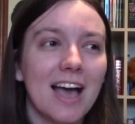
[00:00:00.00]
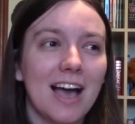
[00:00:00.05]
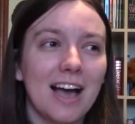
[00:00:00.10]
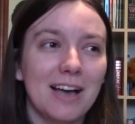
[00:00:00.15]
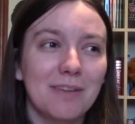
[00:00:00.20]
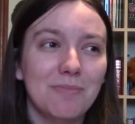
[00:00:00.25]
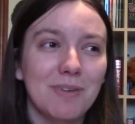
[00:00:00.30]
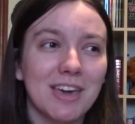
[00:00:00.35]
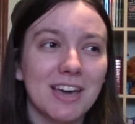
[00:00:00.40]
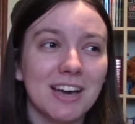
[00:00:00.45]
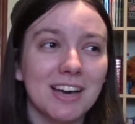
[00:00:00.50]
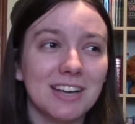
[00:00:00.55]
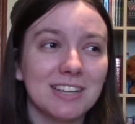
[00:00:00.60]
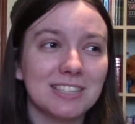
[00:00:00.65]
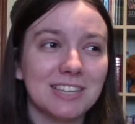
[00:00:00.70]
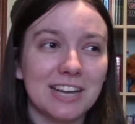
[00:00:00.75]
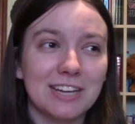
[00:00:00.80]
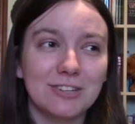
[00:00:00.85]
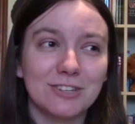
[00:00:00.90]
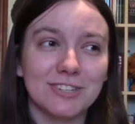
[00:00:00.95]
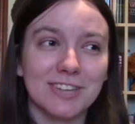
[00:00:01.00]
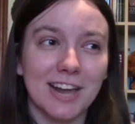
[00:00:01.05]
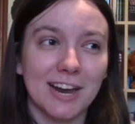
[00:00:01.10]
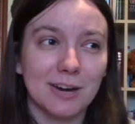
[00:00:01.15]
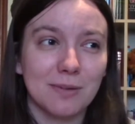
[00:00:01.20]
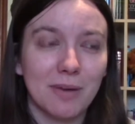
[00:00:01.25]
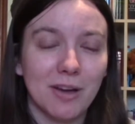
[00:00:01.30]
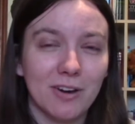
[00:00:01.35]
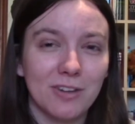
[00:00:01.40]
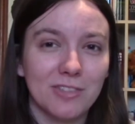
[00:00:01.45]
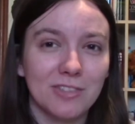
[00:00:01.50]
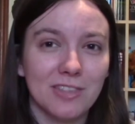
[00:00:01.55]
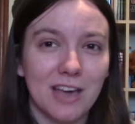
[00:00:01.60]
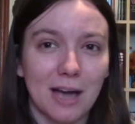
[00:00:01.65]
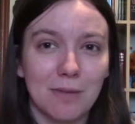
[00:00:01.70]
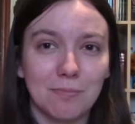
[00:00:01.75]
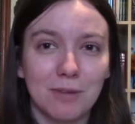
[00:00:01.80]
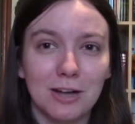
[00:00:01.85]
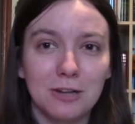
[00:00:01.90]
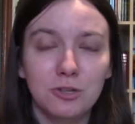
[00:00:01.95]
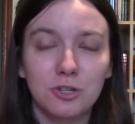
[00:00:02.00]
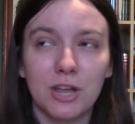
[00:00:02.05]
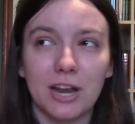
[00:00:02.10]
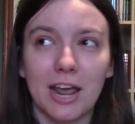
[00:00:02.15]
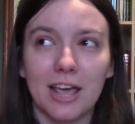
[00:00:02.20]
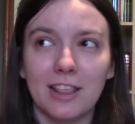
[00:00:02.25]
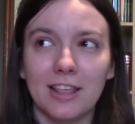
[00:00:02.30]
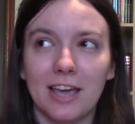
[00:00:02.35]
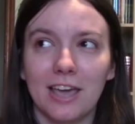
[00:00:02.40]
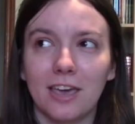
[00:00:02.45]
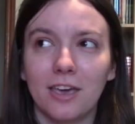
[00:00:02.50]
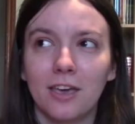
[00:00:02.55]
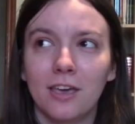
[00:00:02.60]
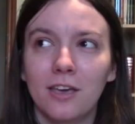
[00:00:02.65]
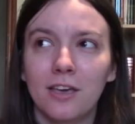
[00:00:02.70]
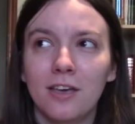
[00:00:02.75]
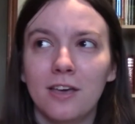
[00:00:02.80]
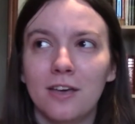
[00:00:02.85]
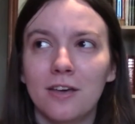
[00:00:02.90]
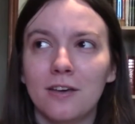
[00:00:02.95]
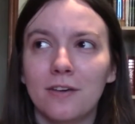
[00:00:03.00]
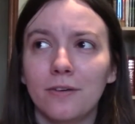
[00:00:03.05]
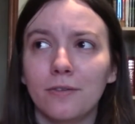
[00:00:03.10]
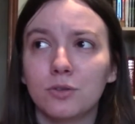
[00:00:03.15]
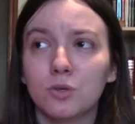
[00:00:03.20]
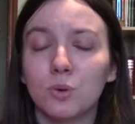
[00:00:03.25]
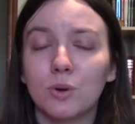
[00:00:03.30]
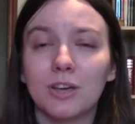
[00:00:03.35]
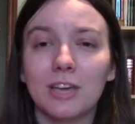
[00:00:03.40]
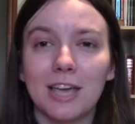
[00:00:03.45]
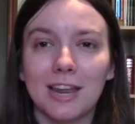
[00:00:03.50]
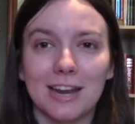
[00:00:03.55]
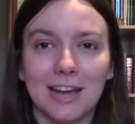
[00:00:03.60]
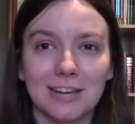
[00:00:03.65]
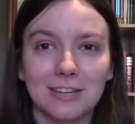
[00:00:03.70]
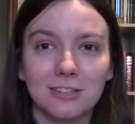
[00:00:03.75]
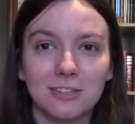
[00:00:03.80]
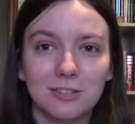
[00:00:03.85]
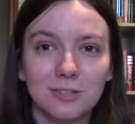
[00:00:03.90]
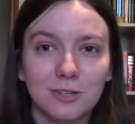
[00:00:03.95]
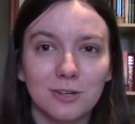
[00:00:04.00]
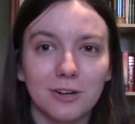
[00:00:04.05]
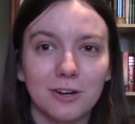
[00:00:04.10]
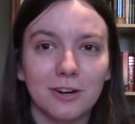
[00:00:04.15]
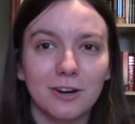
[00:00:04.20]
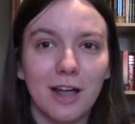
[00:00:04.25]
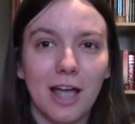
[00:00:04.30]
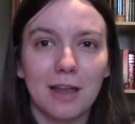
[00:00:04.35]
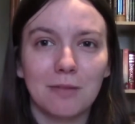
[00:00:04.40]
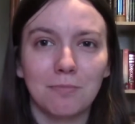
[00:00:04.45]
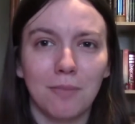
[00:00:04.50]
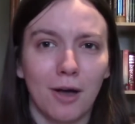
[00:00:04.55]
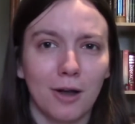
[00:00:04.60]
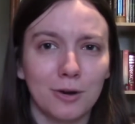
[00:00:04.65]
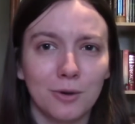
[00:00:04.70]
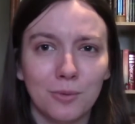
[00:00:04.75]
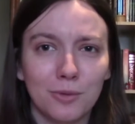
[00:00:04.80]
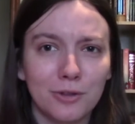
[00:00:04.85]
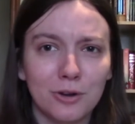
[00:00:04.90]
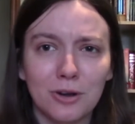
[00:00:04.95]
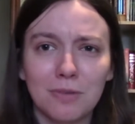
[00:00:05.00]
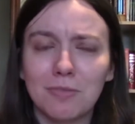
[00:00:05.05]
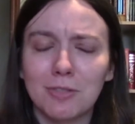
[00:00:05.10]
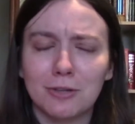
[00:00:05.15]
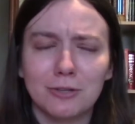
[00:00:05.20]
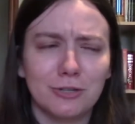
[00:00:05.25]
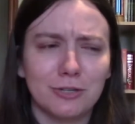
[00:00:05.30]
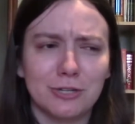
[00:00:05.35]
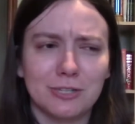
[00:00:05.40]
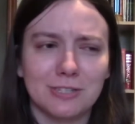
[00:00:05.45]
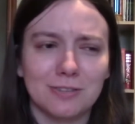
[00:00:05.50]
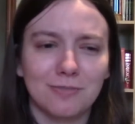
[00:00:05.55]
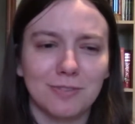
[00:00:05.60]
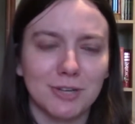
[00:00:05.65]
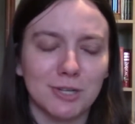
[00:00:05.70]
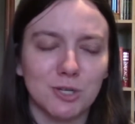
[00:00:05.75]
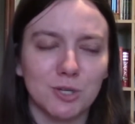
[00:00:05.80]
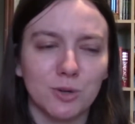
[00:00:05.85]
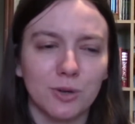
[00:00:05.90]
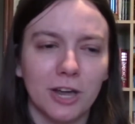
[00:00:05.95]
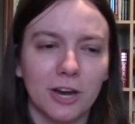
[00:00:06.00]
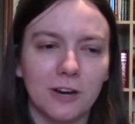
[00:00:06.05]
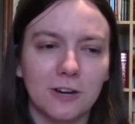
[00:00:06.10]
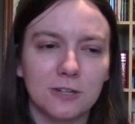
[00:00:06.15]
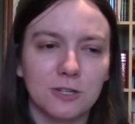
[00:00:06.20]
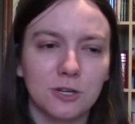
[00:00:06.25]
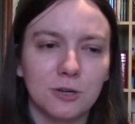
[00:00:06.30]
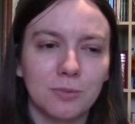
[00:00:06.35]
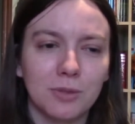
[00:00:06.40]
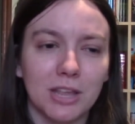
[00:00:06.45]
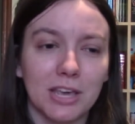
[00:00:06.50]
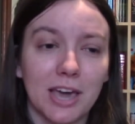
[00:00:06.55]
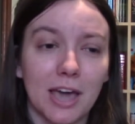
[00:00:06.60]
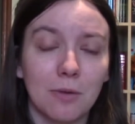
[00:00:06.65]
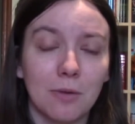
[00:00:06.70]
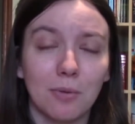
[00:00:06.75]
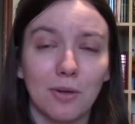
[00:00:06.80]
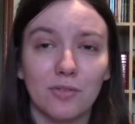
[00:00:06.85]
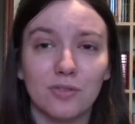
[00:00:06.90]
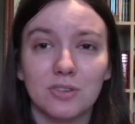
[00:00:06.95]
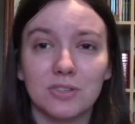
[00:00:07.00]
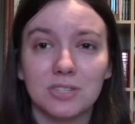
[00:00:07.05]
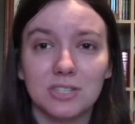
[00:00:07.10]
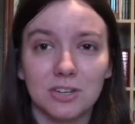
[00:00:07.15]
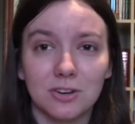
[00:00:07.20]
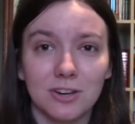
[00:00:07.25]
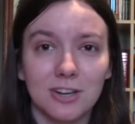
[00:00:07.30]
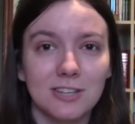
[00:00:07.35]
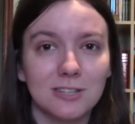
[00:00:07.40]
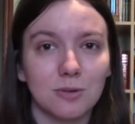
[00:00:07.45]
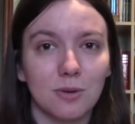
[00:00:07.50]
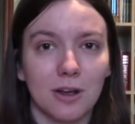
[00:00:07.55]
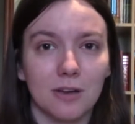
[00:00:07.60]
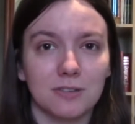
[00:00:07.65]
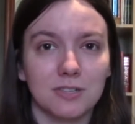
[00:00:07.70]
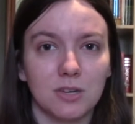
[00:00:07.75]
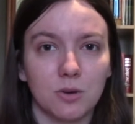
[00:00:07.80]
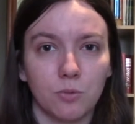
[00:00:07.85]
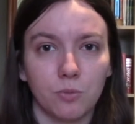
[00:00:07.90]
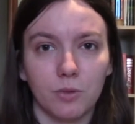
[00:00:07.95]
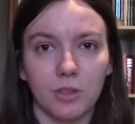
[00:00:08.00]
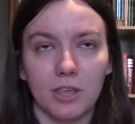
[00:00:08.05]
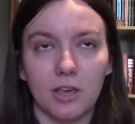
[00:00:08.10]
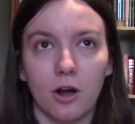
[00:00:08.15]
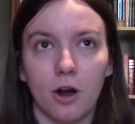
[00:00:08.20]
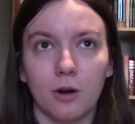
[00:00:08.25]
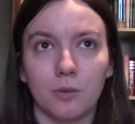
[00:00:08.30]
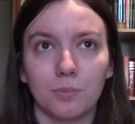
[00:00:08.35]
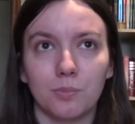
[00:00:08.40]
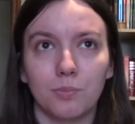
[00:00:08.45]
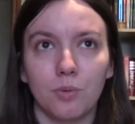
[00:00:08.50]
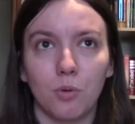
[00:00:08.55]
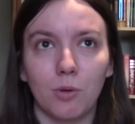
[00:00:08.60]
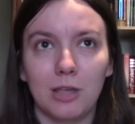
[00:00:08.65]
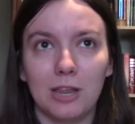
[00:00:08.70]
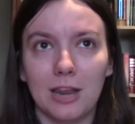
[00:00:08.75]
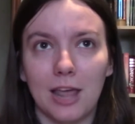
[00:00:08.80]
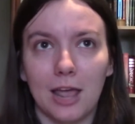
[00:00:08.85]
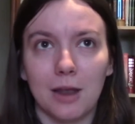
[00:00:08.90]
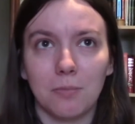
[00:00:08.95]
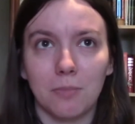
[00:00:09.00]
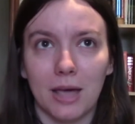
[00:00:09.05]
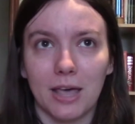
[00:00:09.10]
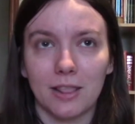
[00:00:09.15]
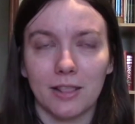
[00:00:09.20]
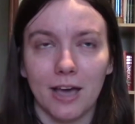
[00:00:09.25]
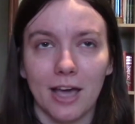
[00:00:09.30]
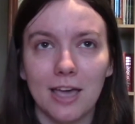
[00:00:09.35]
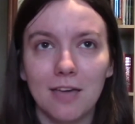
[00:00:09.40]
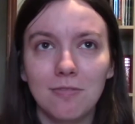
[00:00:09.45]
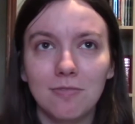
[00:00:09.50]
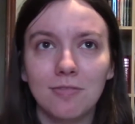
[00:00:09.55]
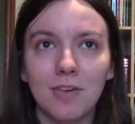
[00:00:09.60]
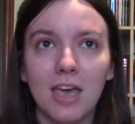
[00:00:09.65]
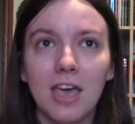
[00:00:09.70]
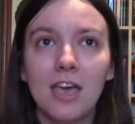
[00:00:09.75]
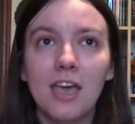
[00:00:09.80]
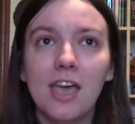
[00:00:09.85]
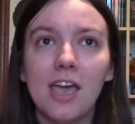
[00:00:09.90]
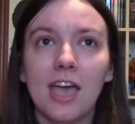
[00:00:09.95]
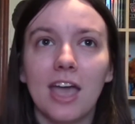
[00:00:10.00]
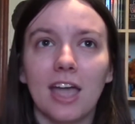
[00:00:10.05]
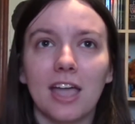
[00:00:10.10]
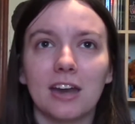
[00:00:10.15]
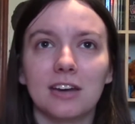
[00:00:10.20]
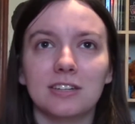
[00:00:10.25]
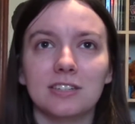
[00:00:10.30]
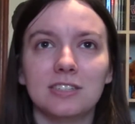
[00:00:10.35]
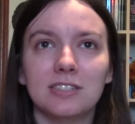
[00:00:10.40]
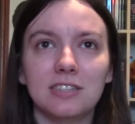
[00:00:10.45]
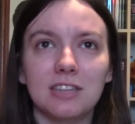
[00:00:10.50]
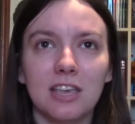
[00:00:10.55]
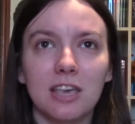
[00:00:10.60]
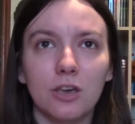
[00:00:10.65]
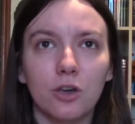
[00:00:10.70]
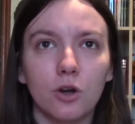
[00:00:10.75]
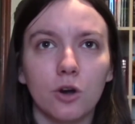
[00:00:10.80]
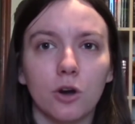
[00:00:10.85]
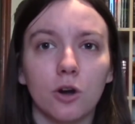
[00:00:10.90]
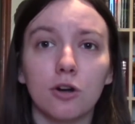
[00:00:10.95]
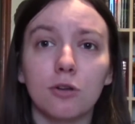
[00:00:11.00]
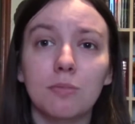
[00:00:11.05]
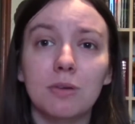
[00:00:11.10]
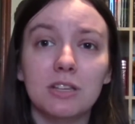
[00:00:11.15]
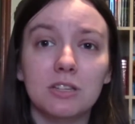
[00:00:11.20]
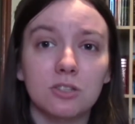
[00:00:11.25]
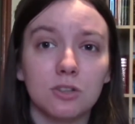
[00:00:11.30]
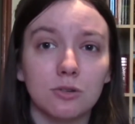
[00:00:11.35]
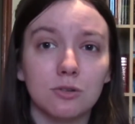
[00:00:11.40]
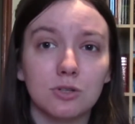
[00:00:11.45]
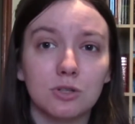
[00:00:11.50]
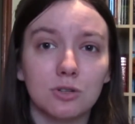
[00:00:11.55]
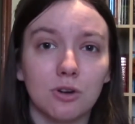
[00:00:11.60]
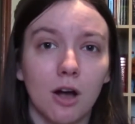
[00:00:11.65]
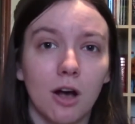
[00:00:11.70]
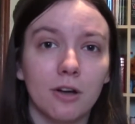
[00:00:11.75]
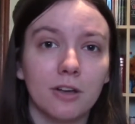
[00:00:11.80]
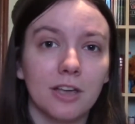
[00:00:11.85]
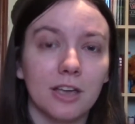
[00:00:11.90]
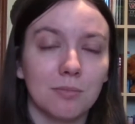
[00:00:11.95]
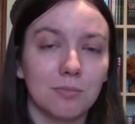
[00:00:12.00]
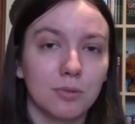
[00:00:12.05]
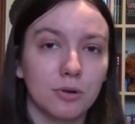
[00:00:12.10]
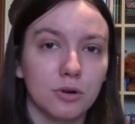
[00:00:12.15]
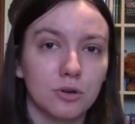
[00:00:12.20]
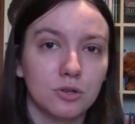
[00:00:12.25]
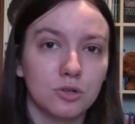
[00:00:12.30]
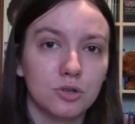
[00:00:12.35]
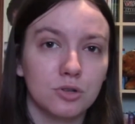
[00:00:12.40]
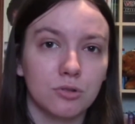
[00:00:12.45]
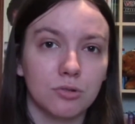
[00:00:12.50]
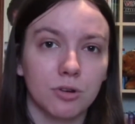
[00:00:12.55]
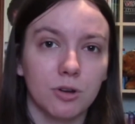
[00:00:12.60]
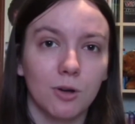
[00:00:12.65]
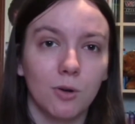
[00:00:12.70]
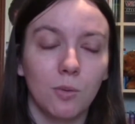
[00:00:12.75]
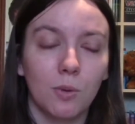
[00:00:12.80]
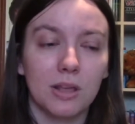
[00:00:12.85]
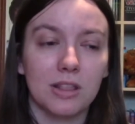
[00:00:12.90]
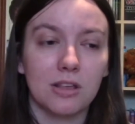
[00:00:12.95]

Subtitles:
because I just cared about her that much, and I like sort of connected to her and bonded with her, even though she's just a fictional character. But like, I read this series when I was in a really hard point in my life, and seeing her be so strong and push through with